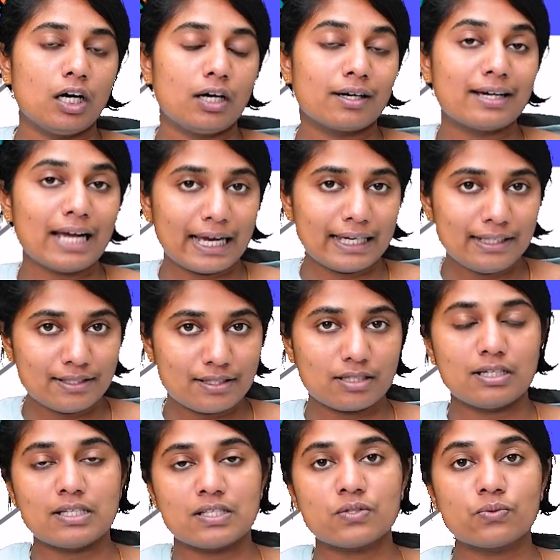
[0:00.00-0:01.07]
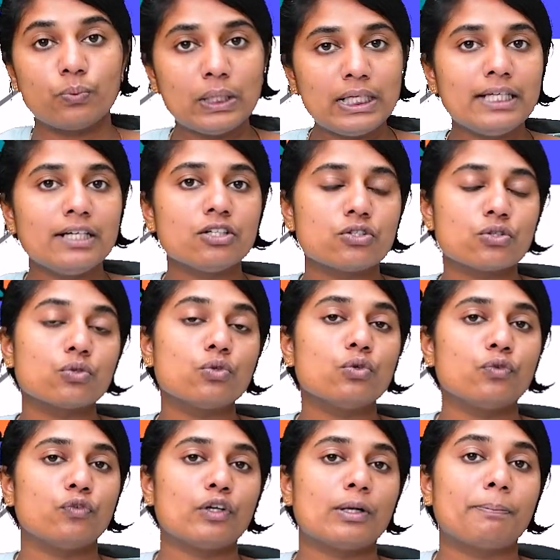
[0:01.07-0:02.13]
guide is willing to
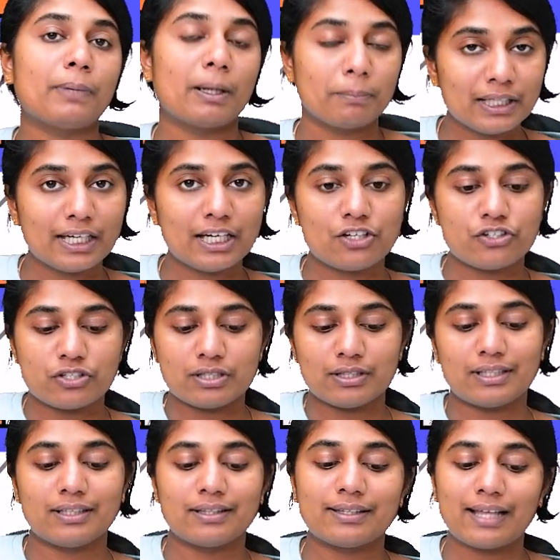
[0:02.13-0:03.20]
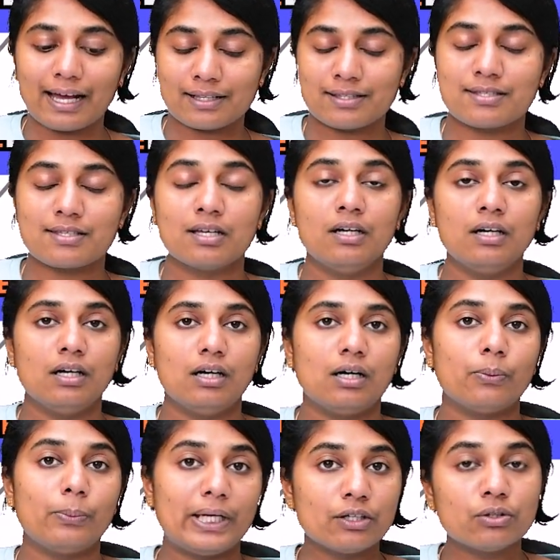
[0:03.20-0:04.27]
go for a publication, then that's
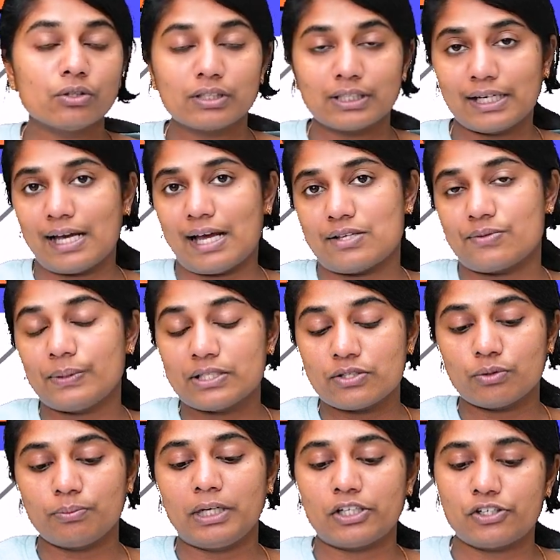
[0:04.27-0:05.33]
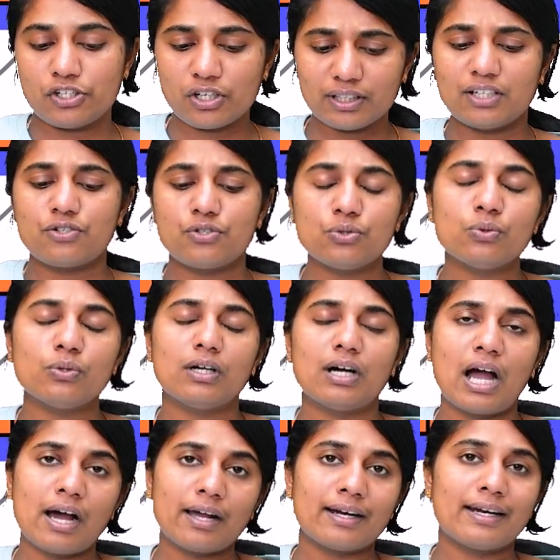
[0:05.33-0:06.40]
a very good thing as well. So make sure that you
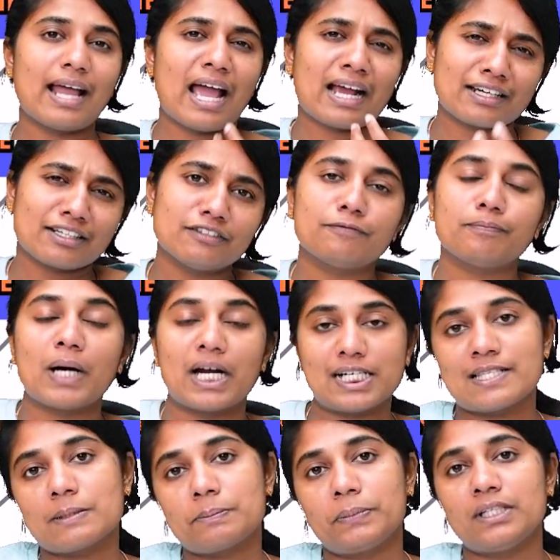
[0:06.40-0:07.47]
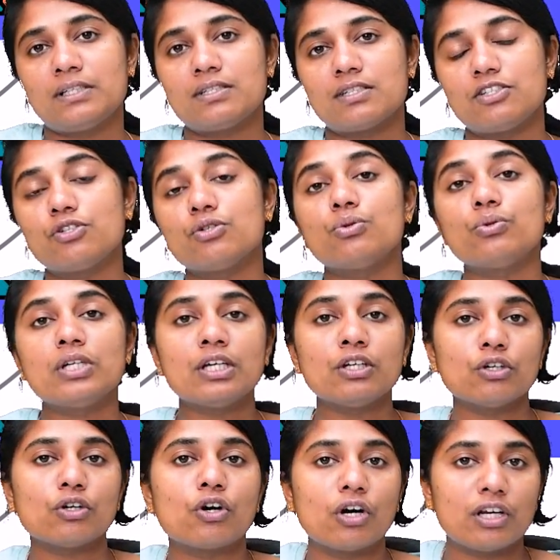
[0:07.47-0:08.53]
are an active participant during
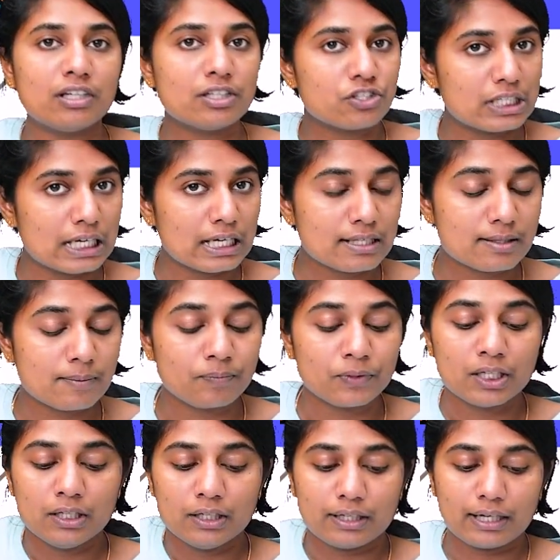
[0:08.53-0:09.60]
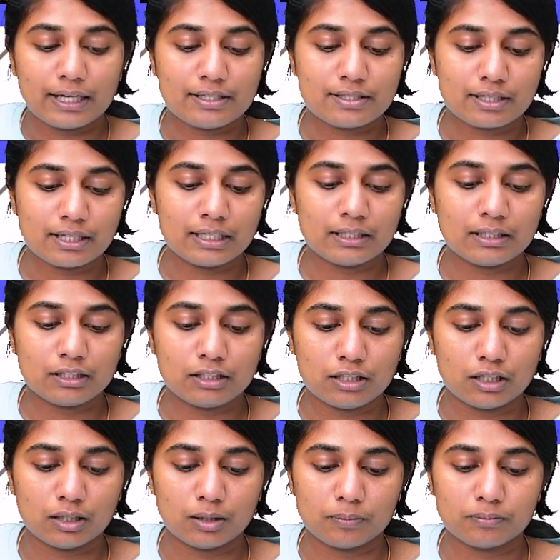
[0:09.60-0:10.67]
your college days, right, in
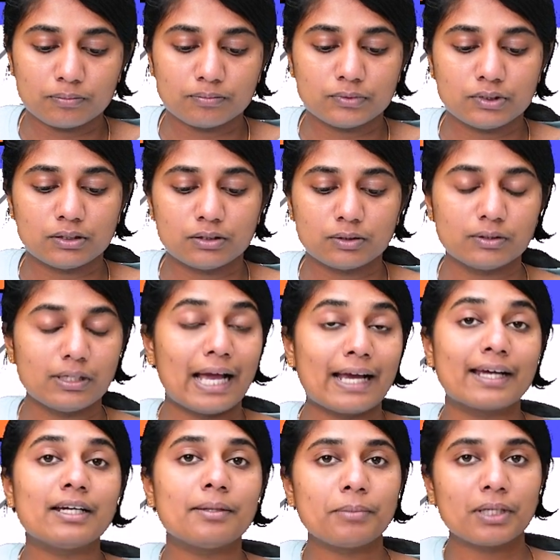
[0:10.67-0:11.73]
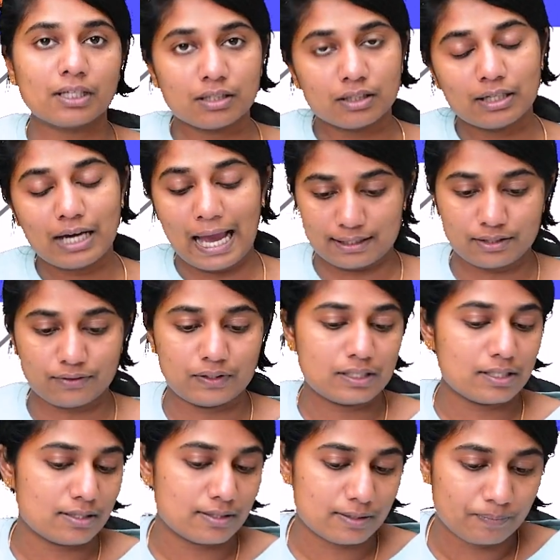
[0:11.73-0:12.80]
the academic
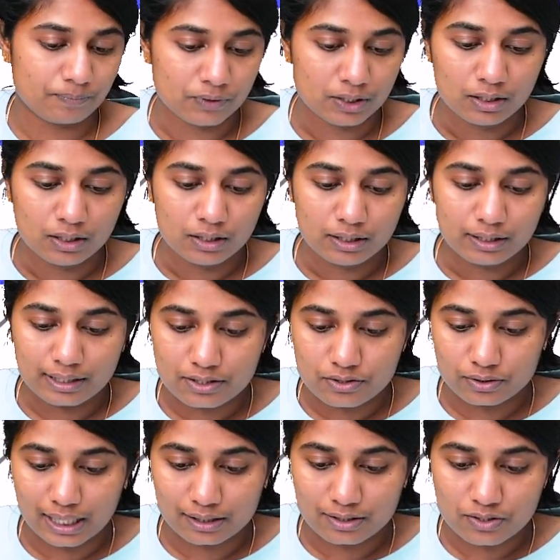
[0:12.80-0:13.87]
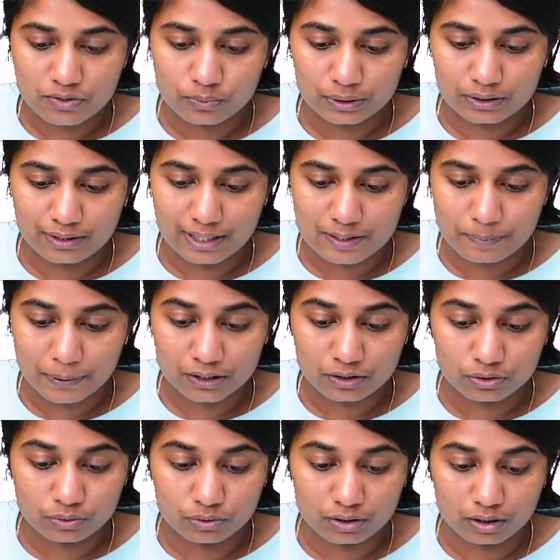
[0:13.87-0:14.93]
activities, right? So that is with respect
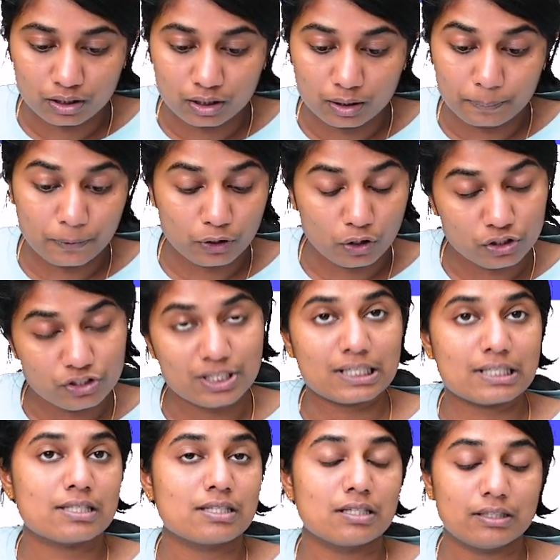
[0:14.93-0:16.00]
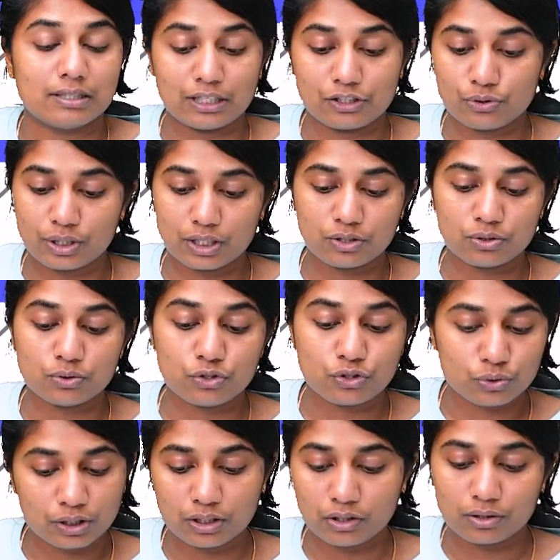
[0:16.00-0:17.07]
to projects that you can do
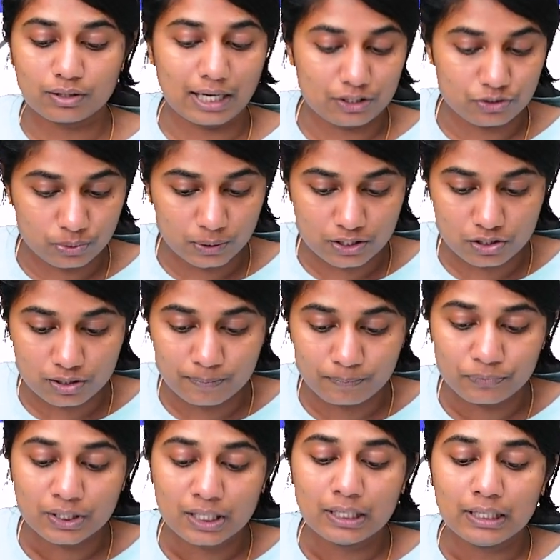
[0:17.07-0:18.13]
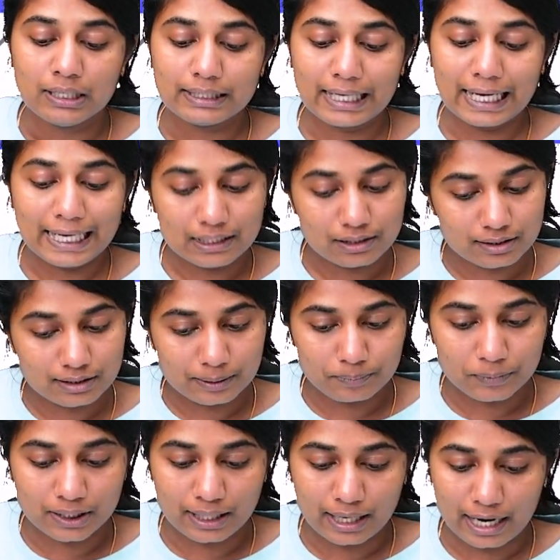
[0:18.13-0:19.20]
during your graduation. The eighth
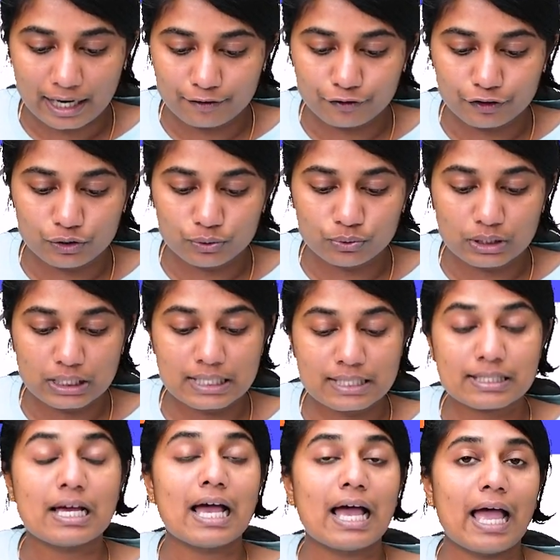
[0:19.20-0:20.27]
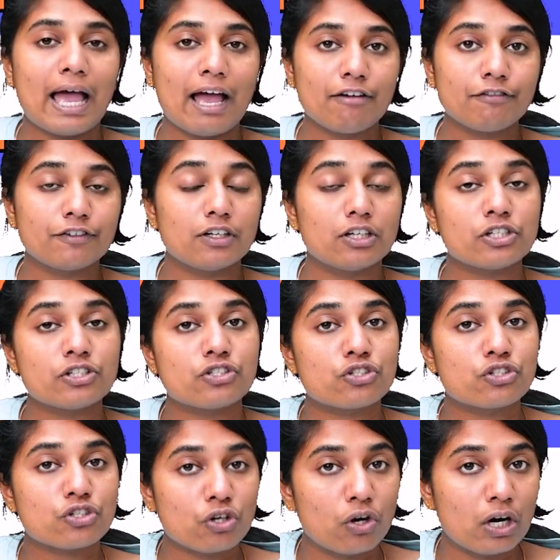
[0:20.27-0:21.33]
tip that I had for you is have a
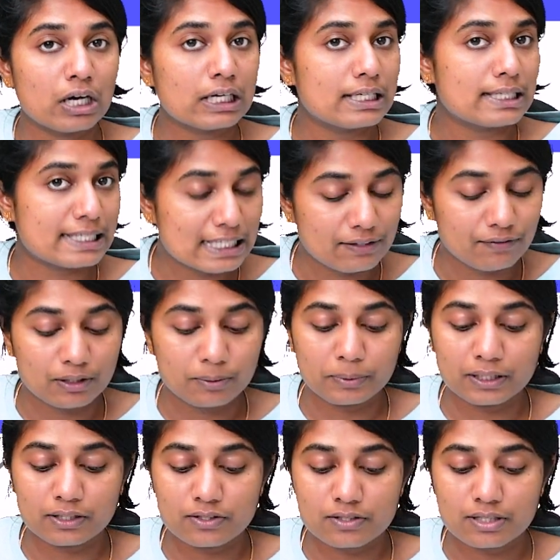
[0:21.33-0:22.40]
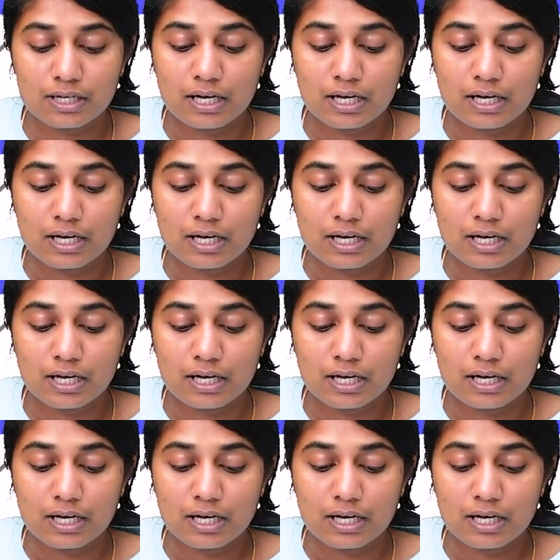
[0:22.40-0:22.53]
strong CV, because